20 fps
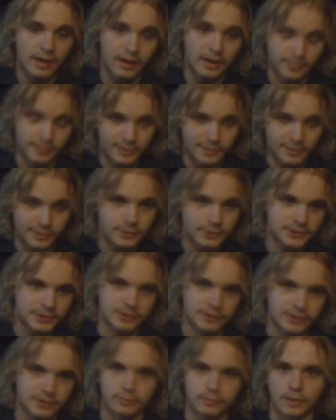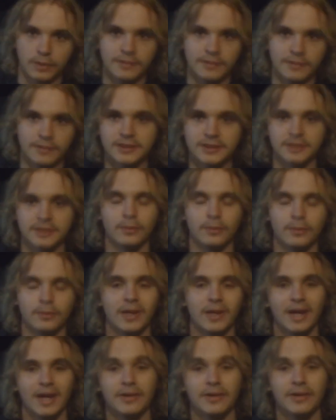And you may notice, where is it?
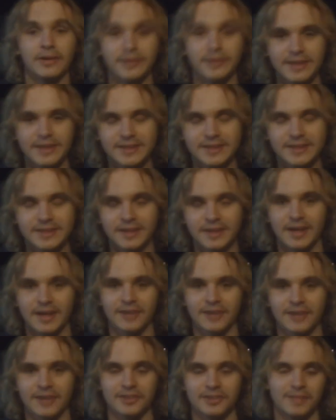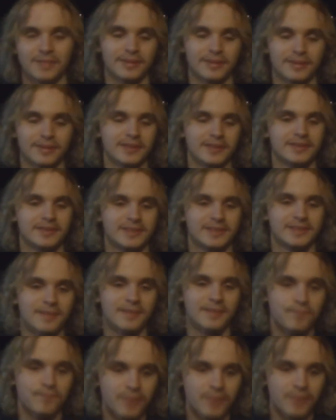Well, I unlisted it actually, because
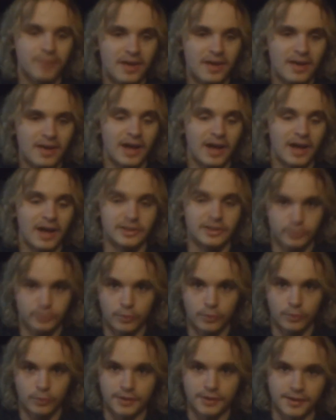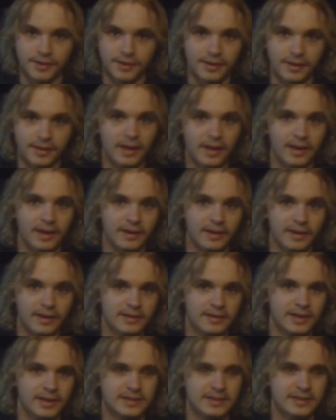I swore in it. I
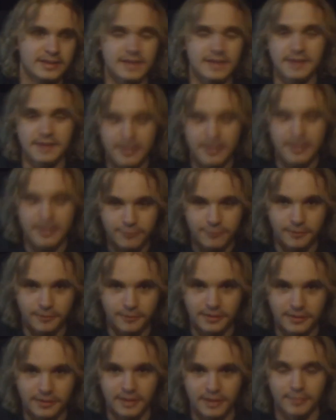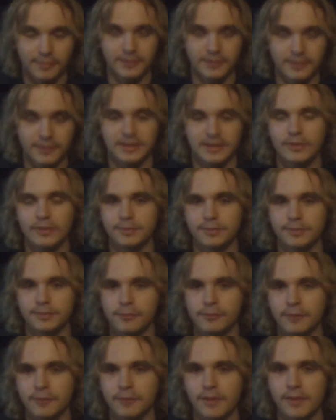said the F word, because that was
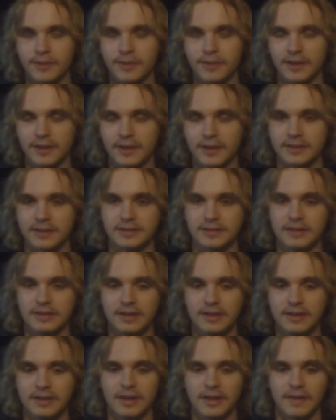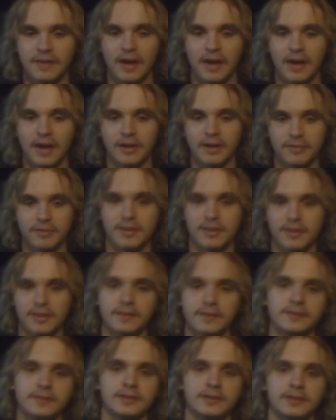before I realized that I can make
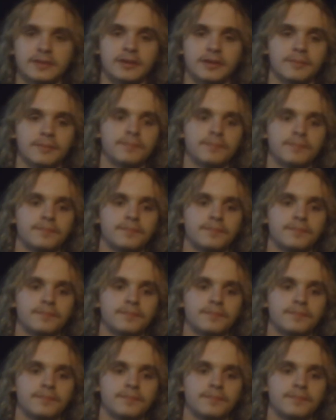this an